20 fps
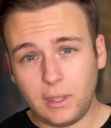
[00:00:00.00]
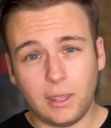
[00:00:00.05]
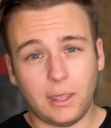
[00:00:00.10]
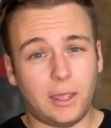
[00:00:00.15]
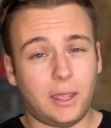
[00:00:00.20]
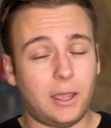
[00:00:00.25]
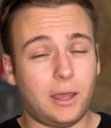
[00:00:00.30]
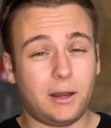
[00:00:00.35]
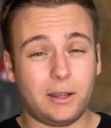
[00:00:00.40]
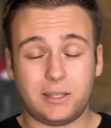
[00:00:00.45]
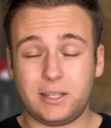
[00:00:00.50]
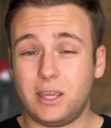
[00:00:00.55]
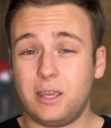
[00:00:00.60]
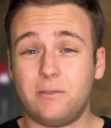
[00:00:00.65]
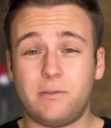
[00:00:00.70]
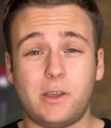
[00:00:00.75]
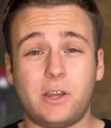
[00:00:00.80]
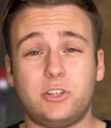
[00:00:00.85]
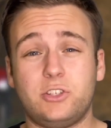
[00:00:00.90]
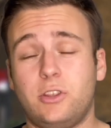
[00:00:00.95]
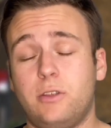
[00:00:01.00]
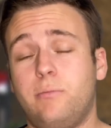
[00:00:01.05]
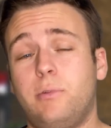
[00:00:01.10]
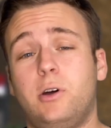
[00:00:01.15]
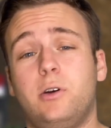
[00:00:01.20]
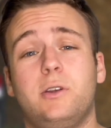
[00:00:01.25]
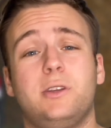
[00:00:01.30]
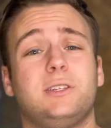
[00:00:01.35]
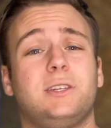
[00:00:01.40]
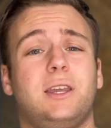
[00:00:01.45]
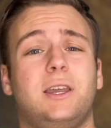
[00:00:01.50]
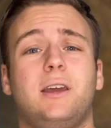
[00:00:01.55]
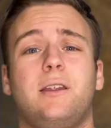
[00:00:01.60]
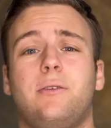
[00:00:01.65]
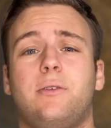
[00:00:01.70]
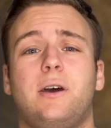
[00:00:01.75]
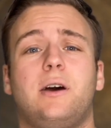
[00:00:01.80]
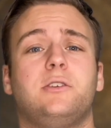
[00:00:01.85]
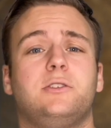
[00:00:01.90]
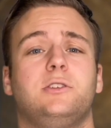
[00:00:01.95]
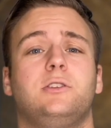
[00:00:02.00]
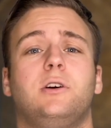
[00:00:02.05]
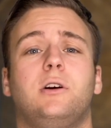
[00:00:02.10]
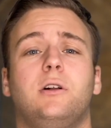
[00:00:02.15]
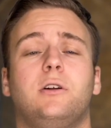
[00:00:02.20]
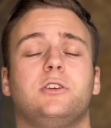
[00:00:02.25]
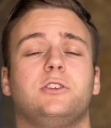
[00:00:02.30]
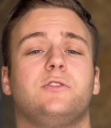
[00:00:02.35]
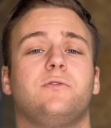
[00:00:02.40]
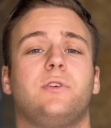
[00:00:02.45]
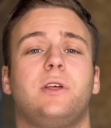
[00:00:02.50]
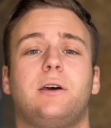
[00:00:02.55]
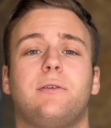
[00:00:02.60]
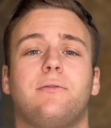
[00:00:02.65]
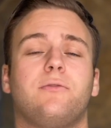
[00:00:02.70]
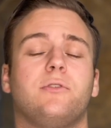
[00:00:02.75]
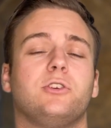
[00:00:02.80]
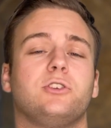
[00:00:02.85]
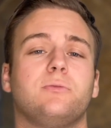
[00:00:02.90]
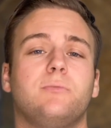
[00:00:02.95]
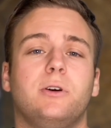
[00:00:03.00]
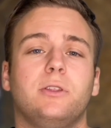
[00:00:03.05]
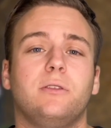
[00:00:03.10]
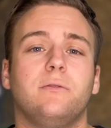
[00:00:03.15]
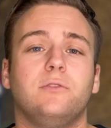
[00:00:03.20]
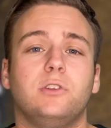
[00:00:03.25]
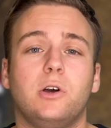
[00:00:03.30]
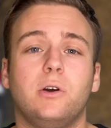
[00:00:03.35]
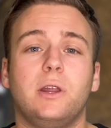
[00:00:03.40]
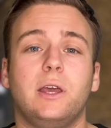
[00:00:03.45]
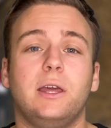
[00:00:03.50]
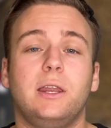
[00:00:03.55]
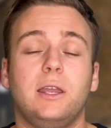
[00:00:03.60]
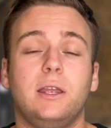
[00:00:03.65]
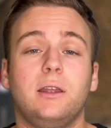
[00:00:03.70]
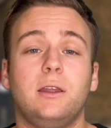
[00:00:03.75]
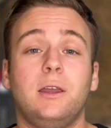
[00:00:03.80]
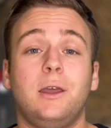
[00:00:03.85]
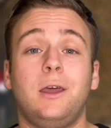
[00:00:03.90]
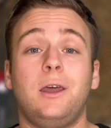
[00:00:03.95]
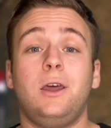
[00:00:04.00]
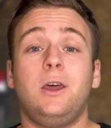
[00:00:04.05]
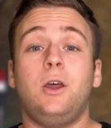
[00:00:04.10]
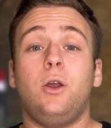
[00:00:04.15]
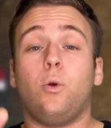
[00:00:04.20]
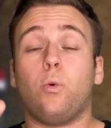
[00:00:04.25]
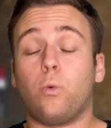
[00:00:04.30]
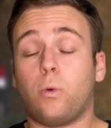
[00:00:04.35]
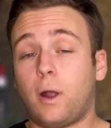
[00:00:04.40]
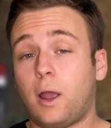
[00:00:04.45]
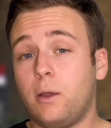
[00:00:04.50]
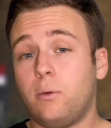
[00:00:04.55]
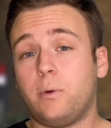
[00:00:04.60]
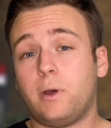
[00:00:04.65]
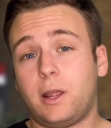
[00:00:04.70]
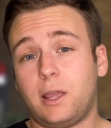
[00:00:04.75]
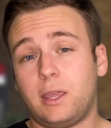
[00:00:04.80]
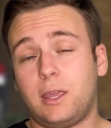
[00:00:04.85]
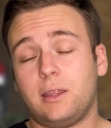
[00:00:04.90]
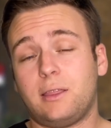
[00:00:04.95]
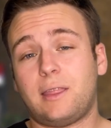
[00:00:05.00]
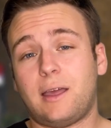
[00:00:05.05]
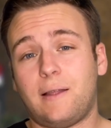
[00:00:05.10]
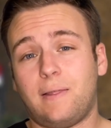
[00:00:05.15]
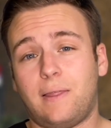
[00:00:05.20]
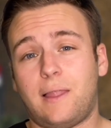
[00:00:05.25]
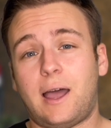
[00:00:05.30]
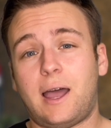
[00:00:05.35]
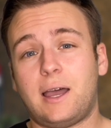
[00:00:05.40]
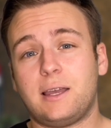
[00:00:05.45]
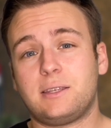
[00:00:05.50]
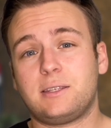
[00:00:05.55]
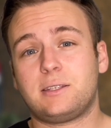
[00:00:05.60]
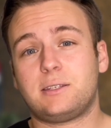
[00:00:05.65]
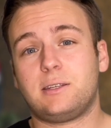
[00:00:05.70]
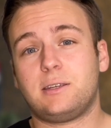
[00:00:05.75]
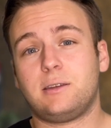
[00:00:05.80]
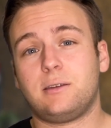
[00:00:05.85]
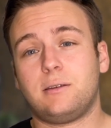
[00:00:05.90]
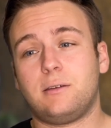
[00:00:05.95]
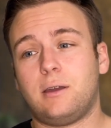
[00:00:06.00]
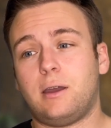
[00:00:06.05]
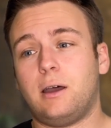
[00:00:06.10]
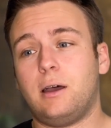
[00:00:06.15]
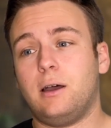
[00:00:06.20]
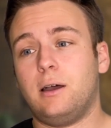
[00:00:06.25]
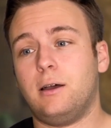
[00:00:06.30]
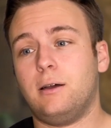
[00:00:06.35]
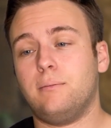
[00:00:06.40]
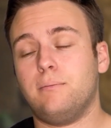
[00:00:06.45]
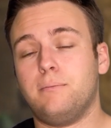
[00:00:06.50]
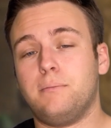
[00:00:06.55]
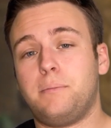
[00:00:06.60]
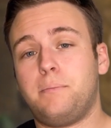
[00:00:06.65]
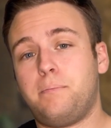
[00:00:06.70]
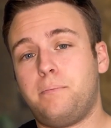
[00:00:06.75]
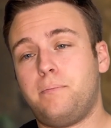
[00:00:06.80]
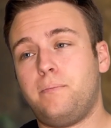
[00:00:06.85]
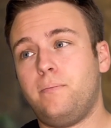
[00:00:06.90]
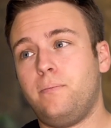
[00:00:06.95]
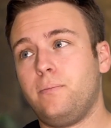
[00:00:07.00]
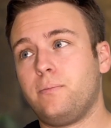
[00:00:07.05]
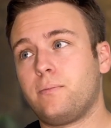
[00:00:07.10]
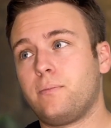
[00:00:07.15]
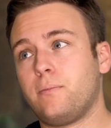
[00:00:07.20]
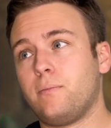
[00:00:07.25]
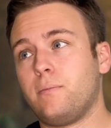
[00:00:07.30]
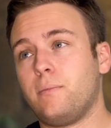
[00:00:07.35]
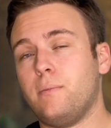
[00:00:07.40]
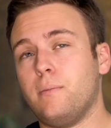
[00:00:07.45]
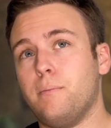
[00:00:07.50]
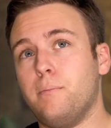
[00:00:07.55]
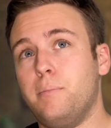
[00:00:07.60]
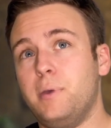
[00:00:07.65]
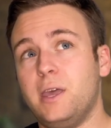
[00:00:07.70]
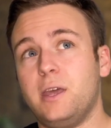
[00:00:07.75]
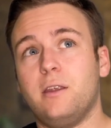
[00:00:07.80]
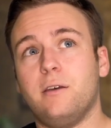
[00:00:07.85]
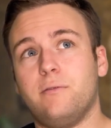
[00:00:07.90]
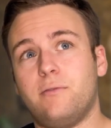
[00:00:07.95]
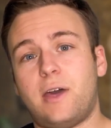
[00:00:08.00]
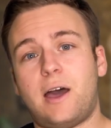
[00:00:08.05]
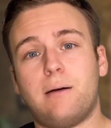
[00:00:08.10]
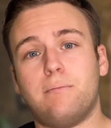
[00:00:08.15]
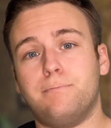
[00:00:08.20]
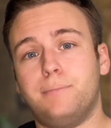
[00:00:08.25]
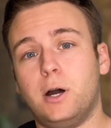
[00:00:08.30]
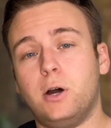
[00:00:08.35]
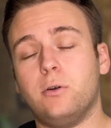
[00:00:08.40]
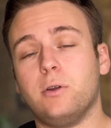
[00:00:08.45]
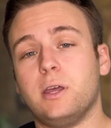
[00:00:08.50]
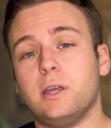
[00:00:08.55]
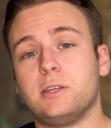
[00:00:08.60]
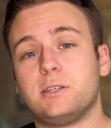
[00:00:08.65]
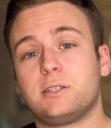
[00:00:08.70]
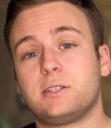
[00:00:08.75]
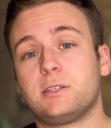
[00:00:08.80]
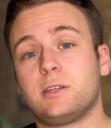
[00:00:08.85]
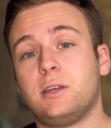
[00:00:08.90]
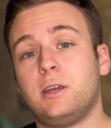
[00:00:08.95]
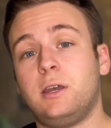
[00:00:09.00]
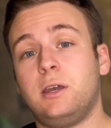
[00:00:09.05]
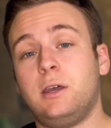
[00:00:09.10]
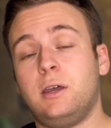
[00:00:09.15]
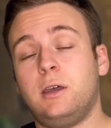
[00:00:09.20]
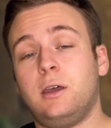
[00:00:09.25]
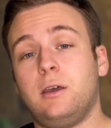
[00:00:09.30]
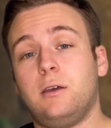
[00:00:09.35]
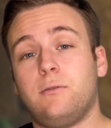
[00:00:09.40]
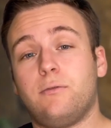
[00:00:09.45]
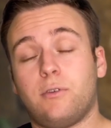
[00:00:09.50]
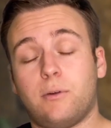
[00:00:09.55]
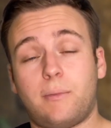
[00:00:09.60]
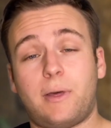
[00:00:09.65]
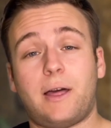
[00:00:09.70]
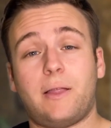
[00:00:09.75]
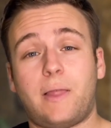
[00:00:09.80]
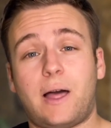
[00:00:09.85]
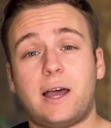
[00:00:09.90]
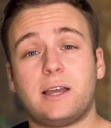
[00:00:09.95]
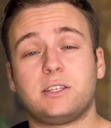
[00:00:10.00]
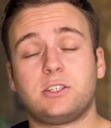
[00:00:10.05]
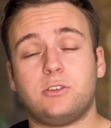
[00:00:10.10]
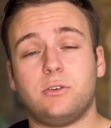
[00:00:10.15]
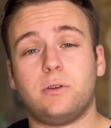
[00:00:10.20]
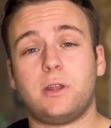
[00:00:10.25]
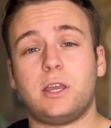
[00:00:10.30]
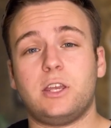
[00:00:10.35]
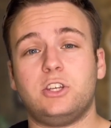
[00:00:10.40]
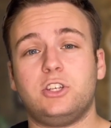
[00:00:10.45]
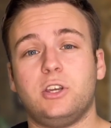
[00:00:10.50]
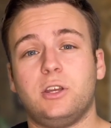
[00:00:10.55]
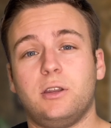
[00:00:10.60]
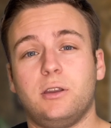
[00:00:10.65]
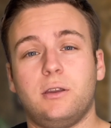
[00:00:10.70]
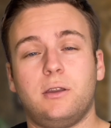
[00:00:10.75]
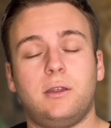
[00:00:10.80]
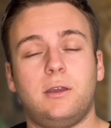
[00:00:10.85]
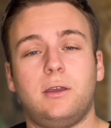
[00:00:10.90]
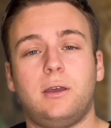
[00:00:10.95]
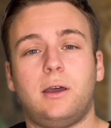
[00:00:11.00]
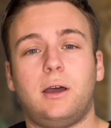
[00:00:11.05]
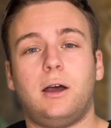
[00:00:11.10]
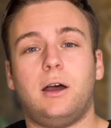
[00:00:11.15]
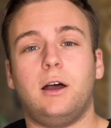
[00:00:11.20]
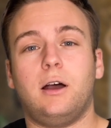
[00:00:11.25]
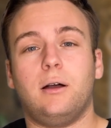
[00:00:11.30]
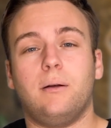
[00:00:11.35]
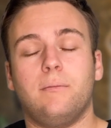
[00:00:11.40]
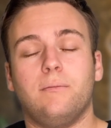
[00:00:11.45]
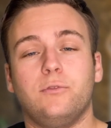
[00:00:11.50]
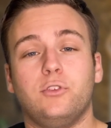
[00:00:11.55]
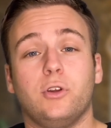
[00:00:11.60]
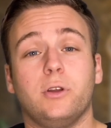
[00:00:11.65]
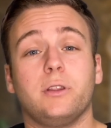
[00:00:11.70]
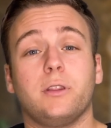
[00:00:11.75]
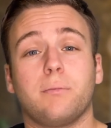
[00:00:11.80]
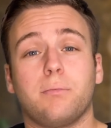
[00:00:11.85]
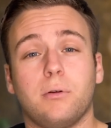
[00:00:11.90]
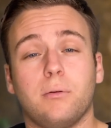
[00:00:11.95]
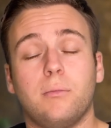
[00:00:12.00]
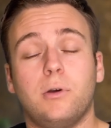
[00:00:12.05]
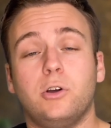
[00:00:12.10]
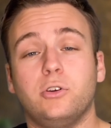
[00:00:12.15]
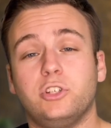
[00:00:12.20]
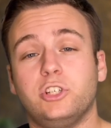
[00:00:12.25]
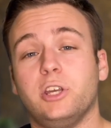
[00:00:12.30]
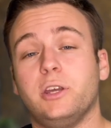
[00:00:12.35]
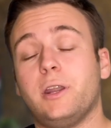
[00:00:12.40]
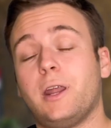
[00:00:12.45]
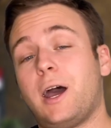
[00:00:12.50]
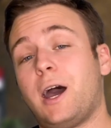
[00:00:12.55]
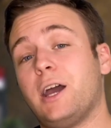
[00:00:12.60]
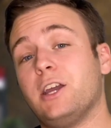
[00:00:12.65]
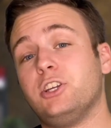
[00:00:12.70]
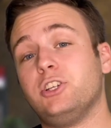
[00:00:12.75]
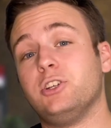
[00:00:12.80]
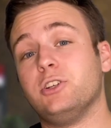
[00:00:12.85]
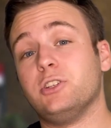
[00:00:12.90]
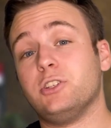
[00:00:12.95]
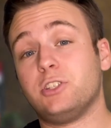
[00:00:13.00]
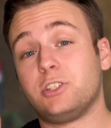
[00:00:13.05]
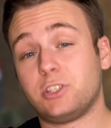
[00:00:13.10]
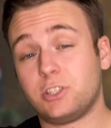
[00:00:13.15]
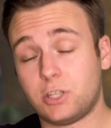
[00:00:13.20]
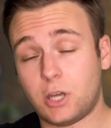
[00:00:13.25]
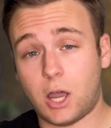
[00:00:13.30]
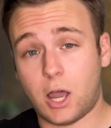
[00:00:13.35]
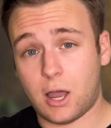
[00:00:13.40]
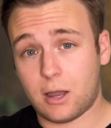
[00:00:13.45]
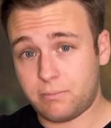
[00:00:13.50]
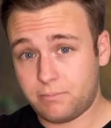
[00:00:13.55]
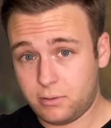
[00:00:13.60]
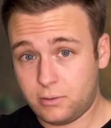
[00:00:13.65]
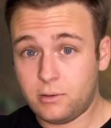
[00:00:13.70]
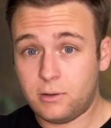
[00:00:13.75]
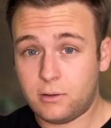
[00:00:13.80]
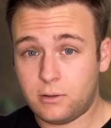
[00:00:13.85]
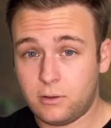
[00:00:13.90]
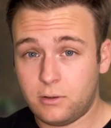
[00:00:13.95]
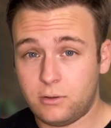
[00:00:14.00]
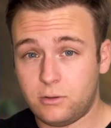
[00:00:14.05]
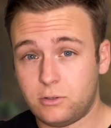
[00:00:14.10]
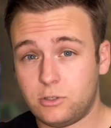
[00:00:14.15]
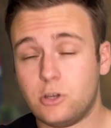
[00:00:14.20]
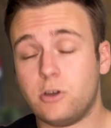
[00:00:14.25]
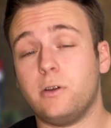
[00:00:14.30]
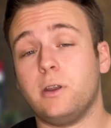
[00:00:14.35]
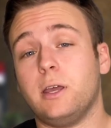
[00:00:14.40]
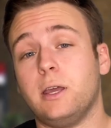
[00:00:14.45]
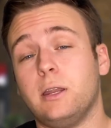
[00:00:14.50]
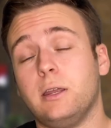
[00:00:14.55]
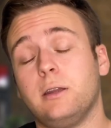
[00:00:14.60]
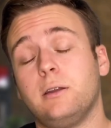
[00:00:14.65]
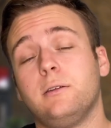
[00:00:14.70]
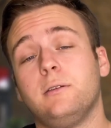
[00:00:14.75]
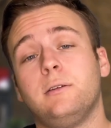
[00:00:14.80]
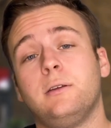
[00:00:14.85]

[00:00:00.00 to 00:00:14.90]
and I take advantage of the bonus. I get $1,000 for that first month of donating. Right when I get that last bit of that bonus from that last donation during the promotion, I should stop donating,